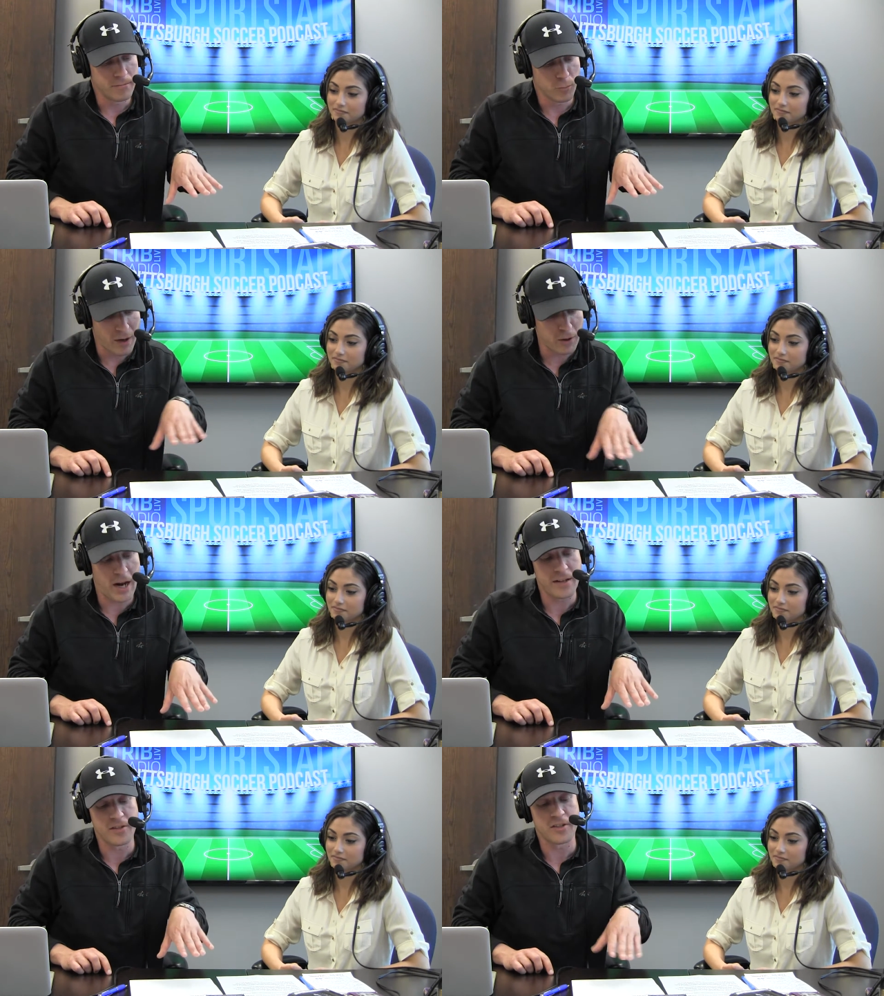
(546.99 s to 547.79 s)

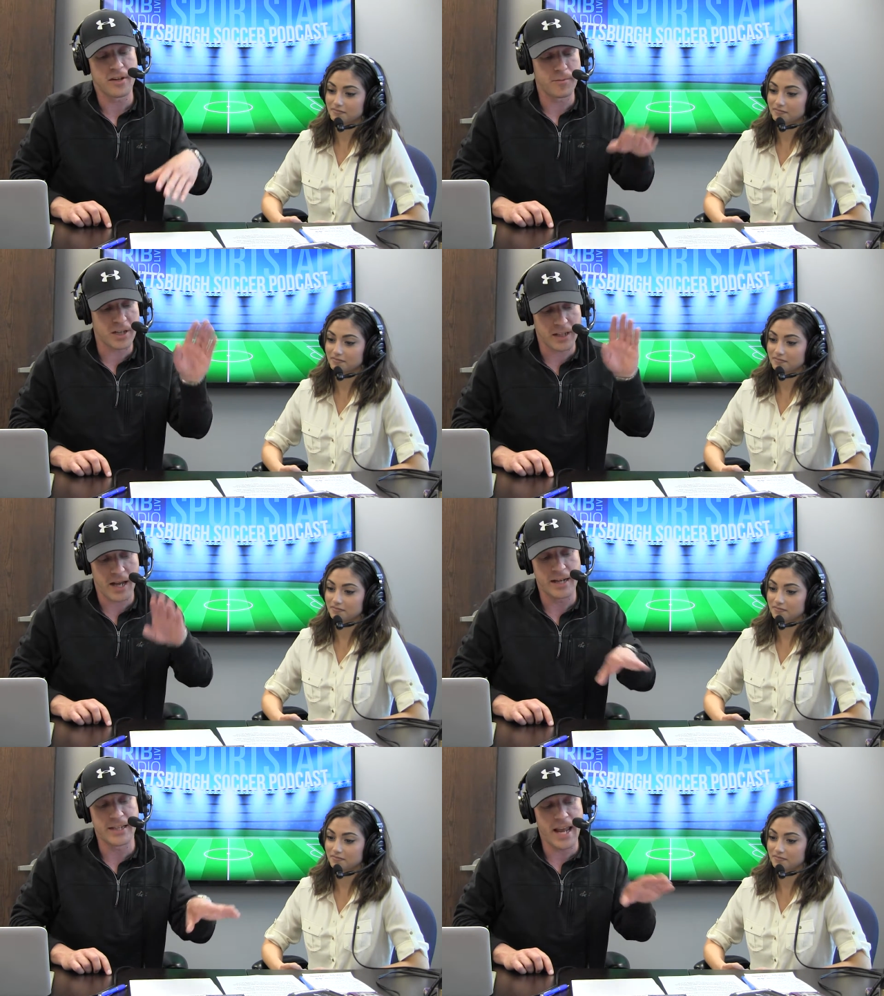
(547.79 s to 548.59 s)
Speaker 1: Riverhounds in the subject
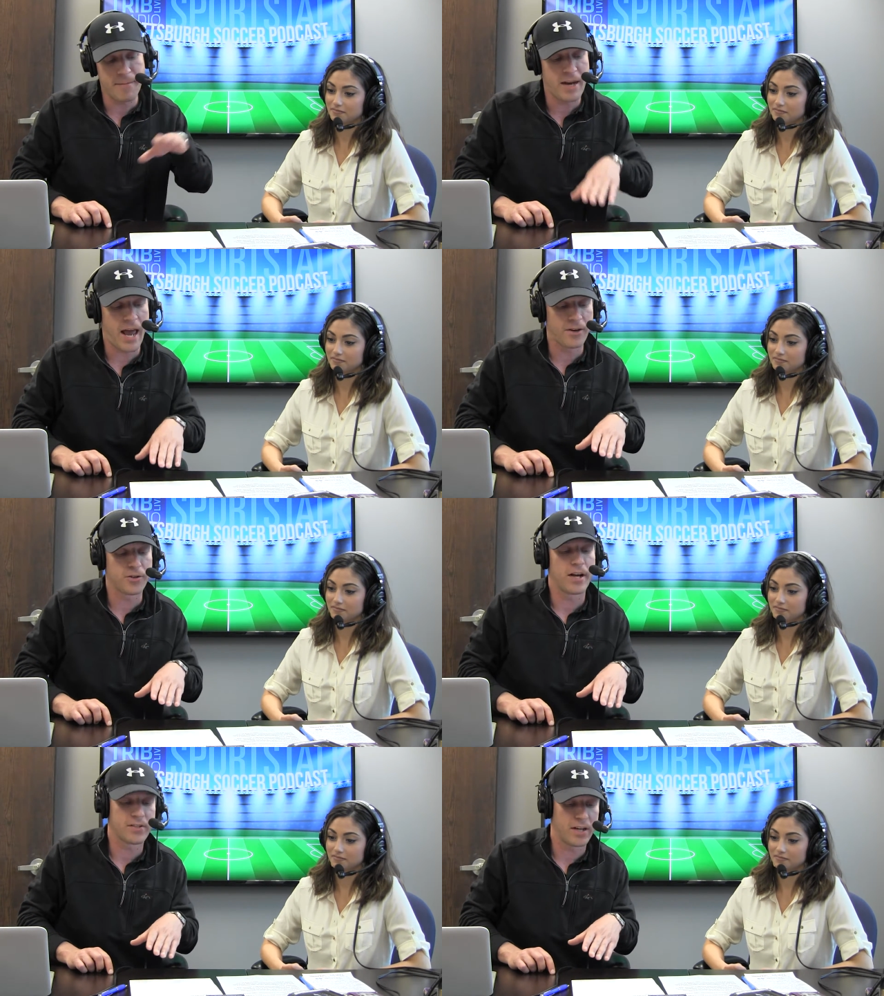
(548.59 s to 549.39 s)
line, name and
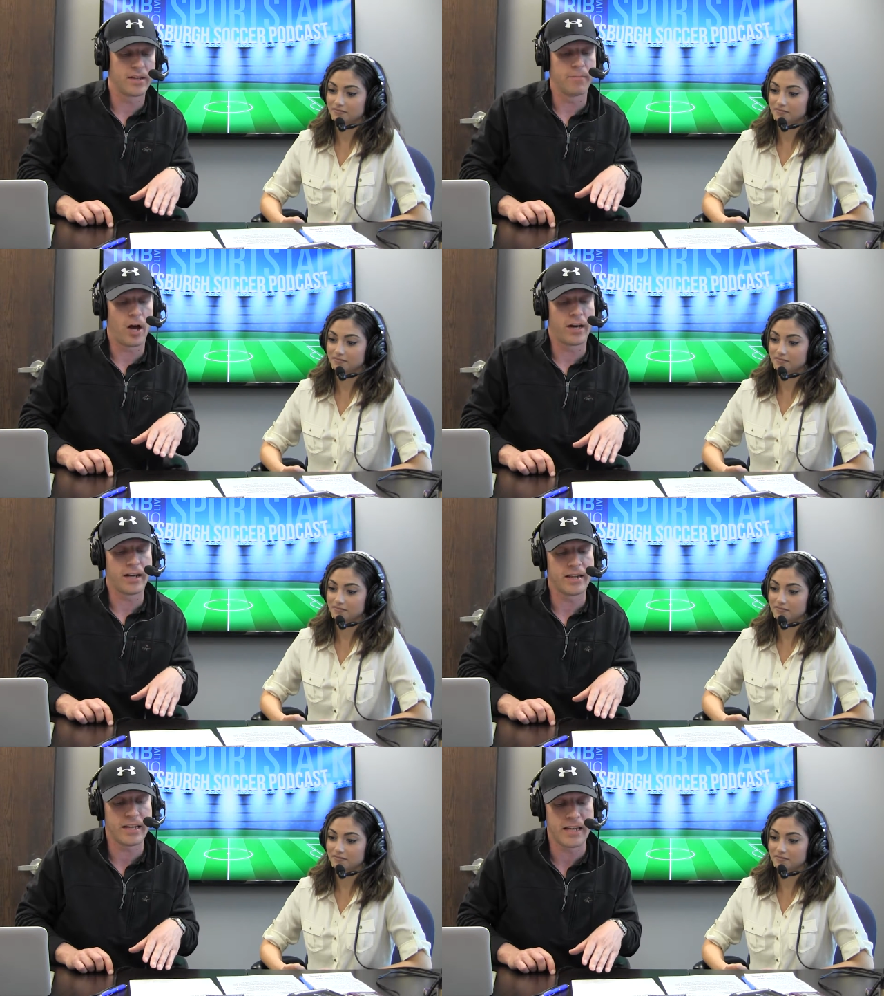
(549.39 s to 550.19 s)
address in the
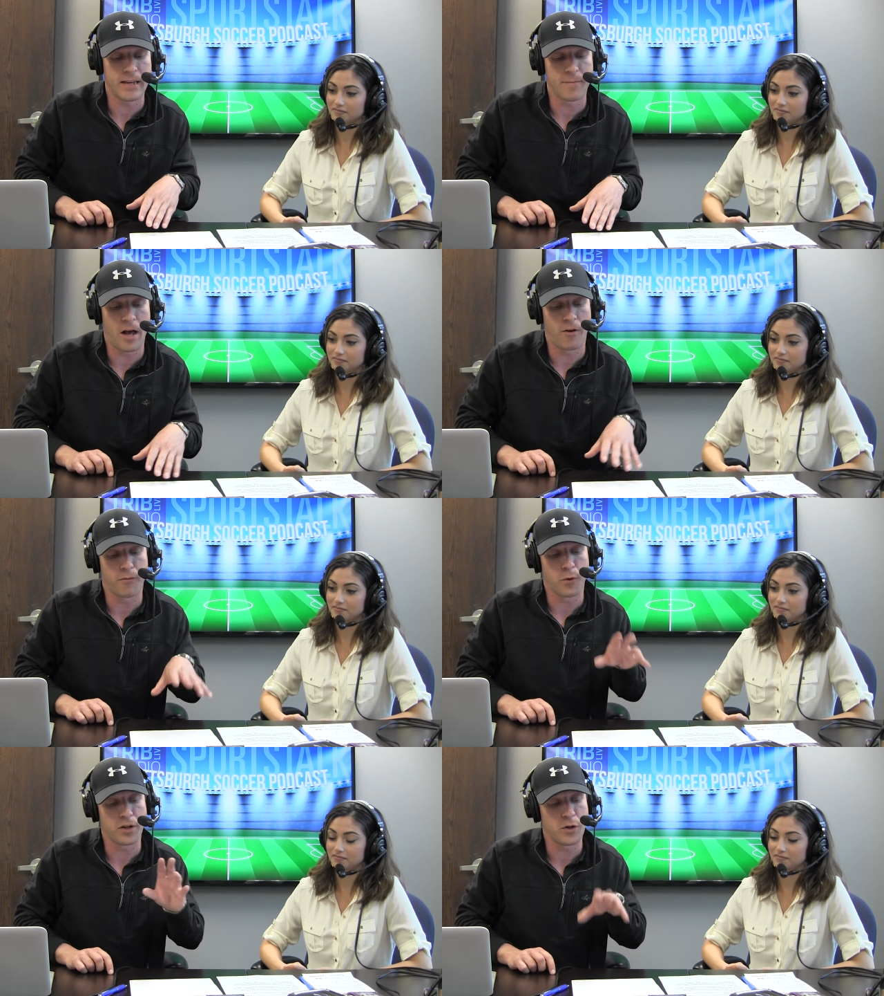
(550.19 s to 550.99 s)
body of the email
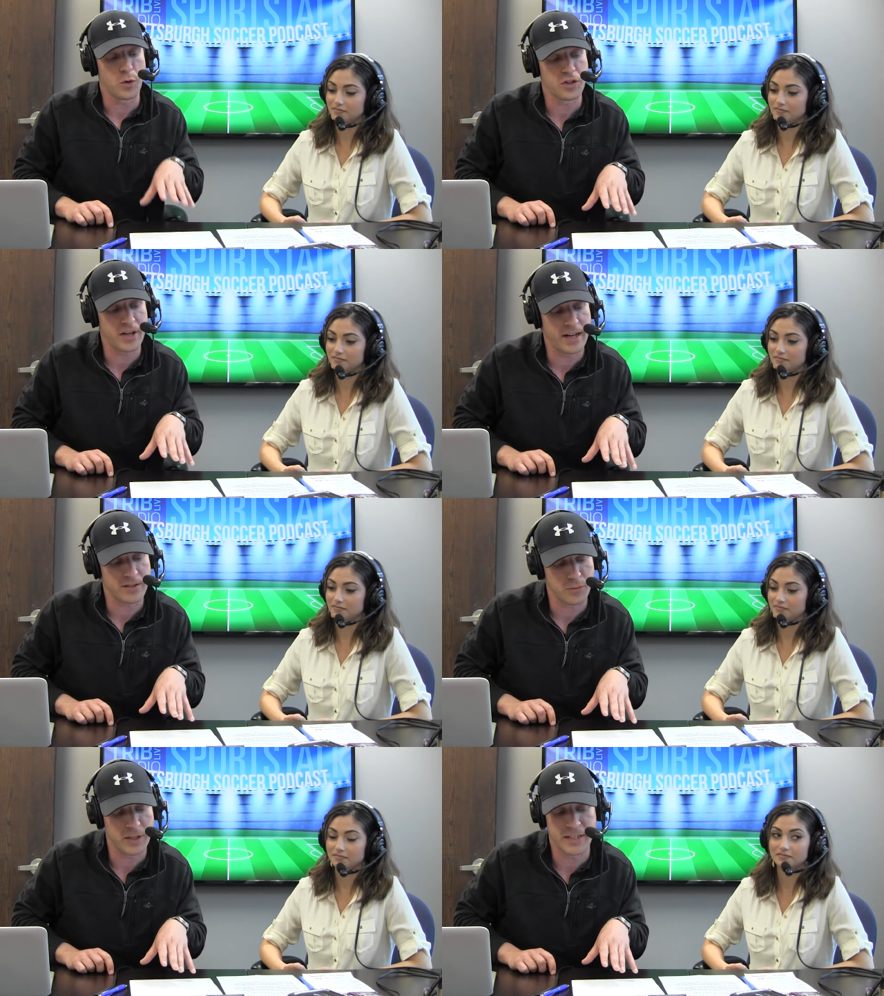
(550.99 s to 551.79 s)
for your
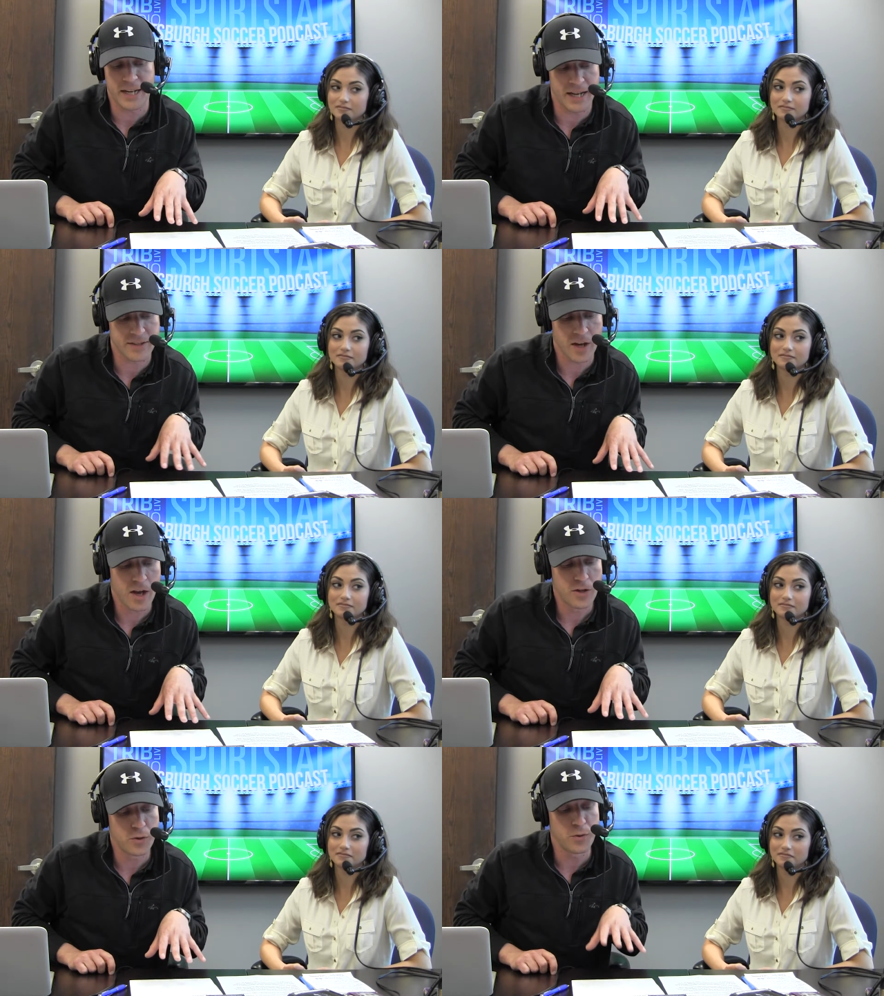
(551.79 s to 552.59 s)
chance to win tickets
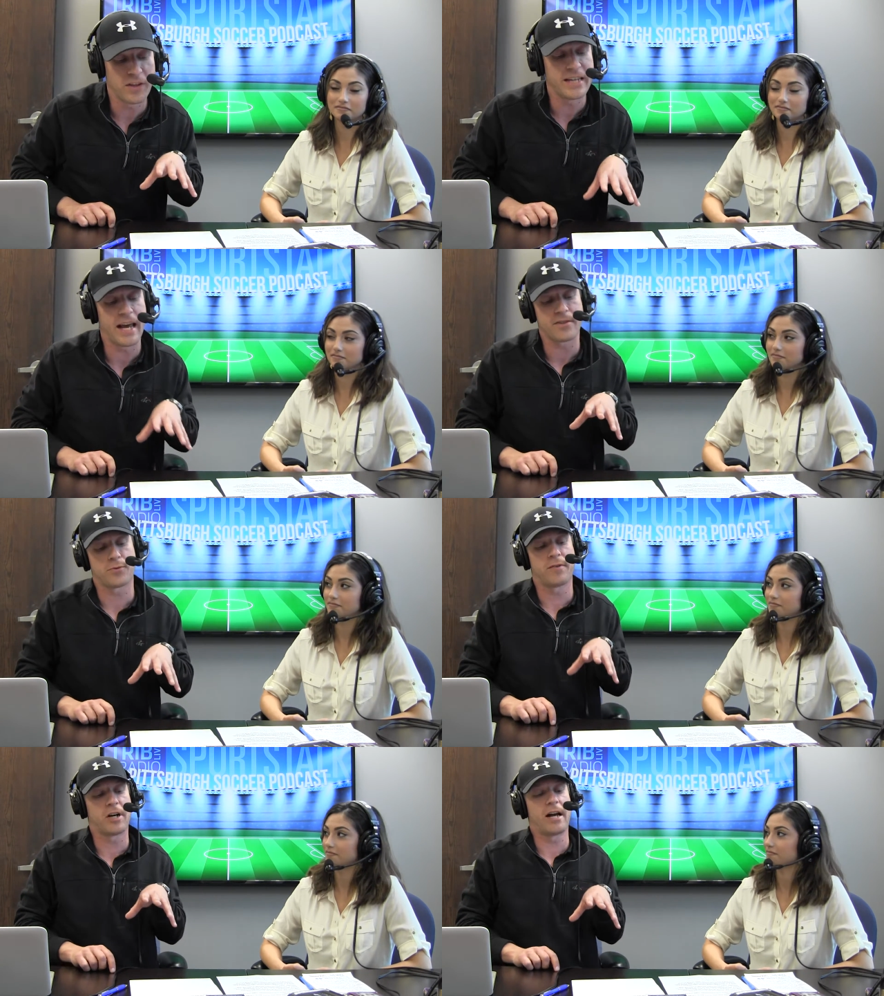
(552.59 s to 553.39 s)
to the next
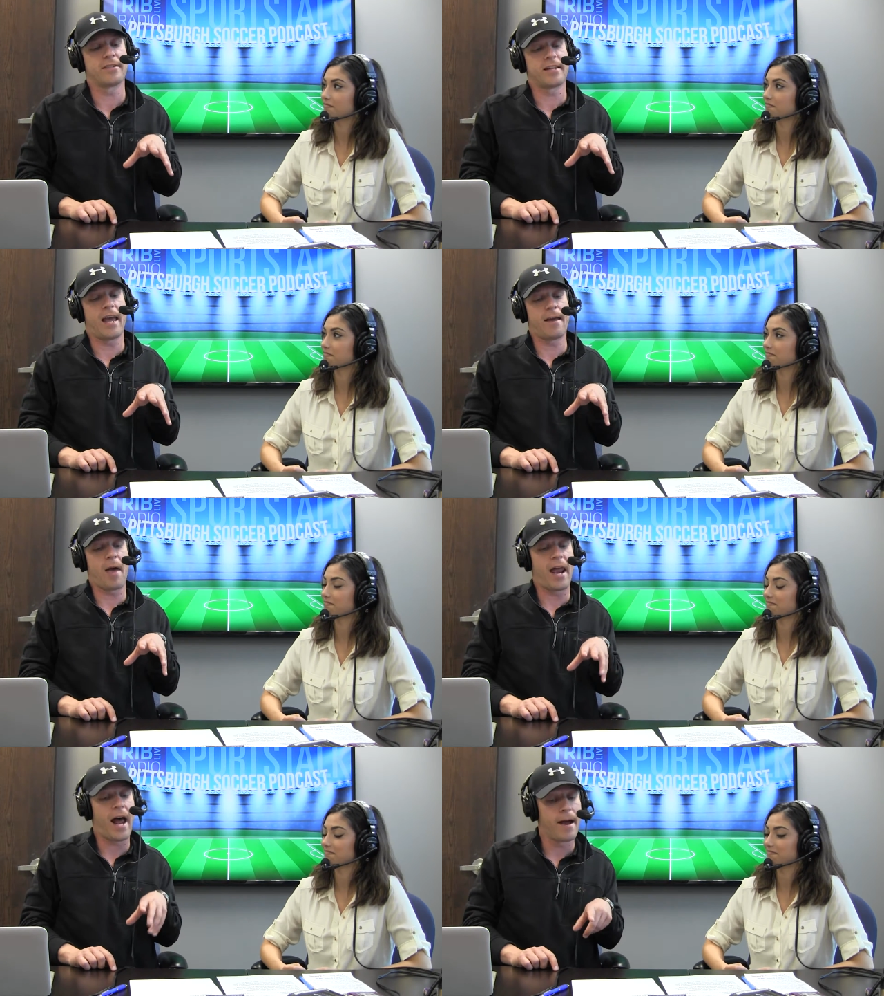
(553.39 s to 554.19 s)
Riverhounds game
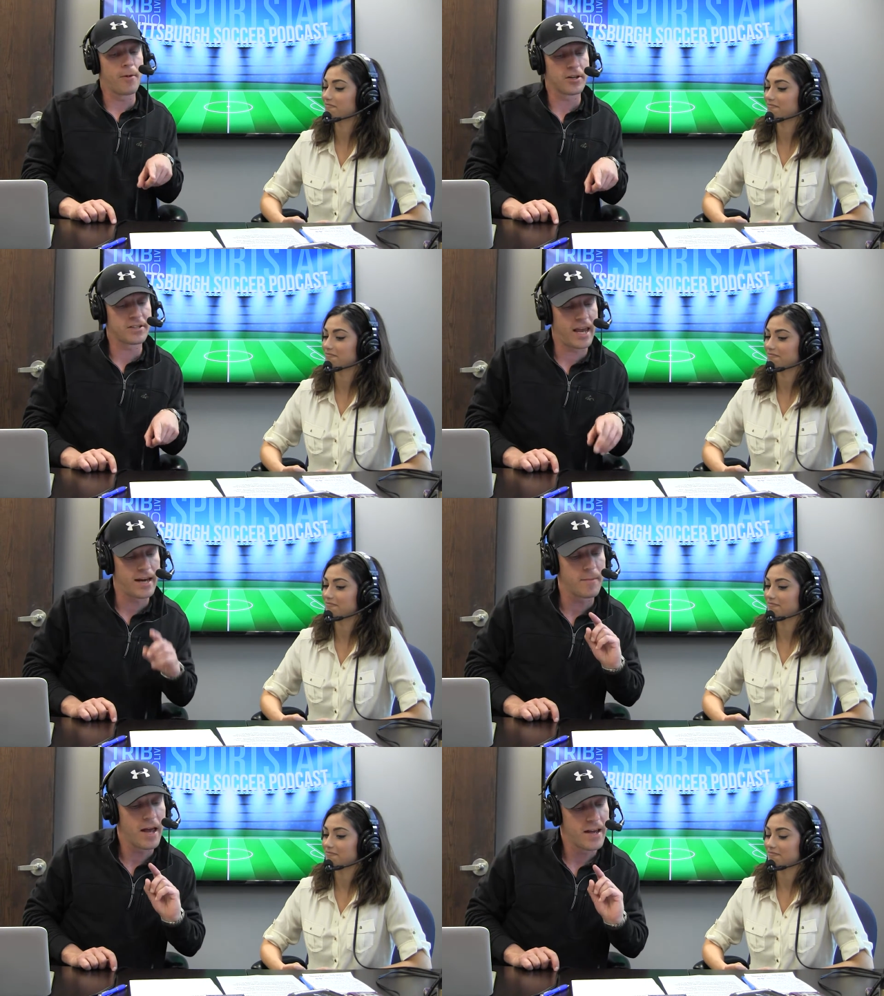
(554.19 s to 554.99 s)
at Highmark
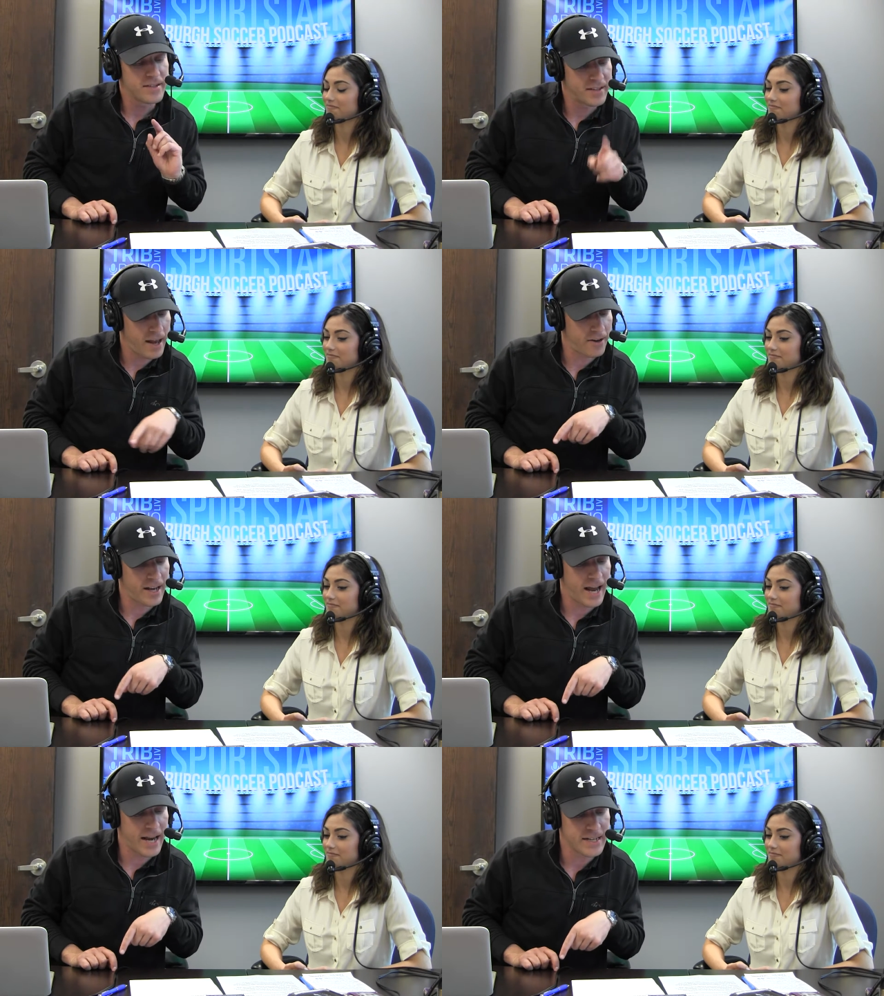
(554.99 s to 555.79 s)
Stadium Saturday
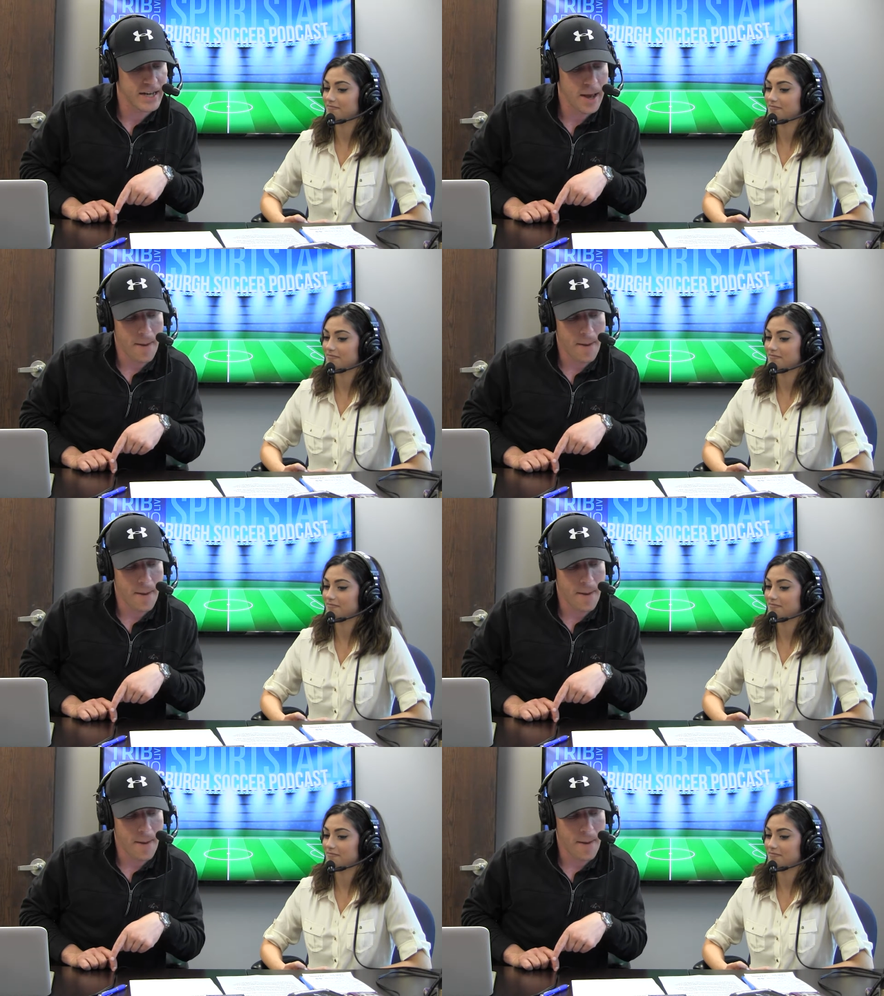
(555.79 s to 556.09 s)
night,